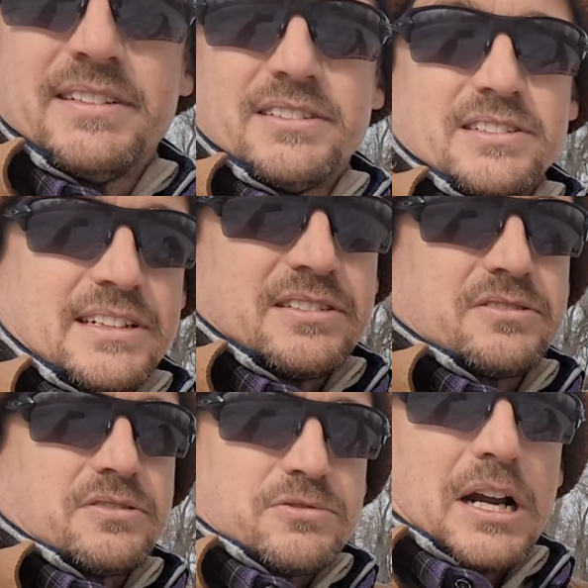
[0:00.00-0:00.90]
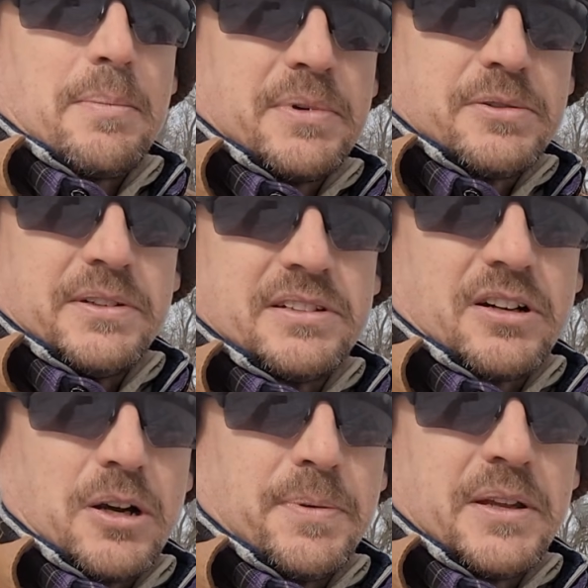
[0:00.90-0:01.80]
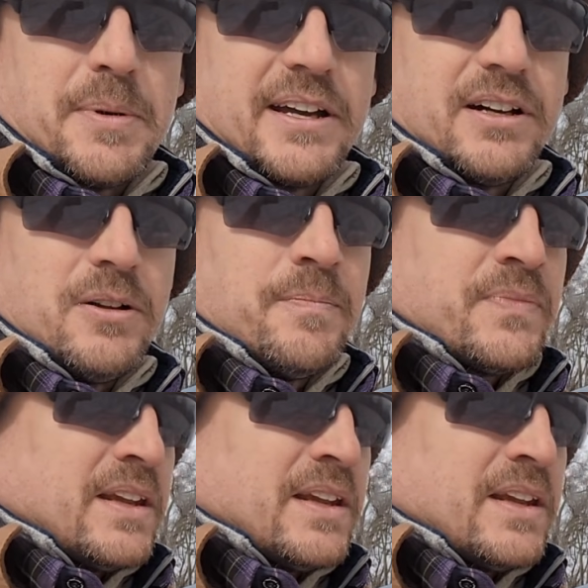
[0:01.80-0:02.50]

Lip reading: It just gets trapped between the tarp and the bale.